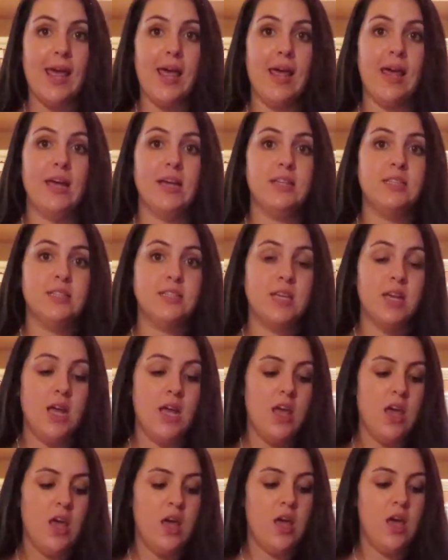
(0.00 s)

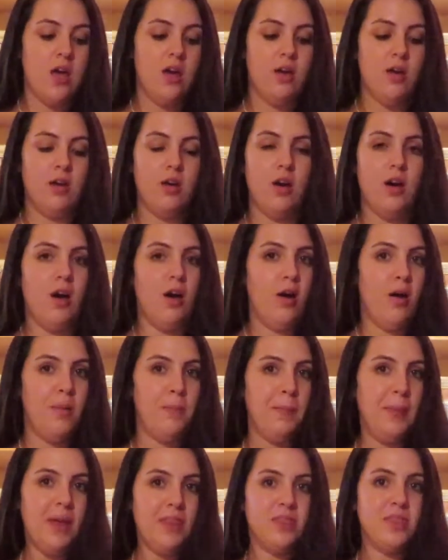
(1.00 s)

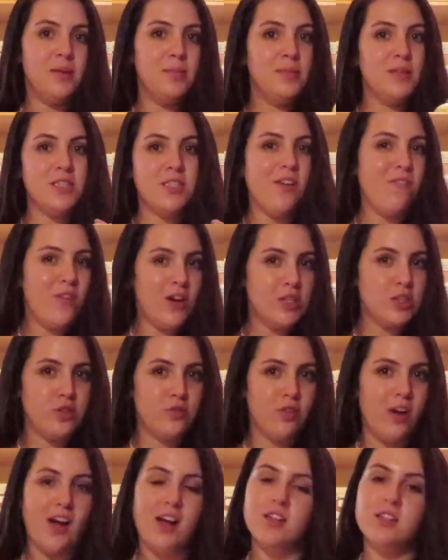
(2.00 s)
and make them into French
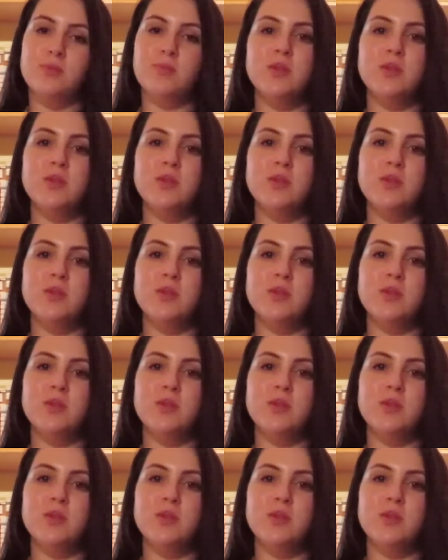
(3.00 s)
fries.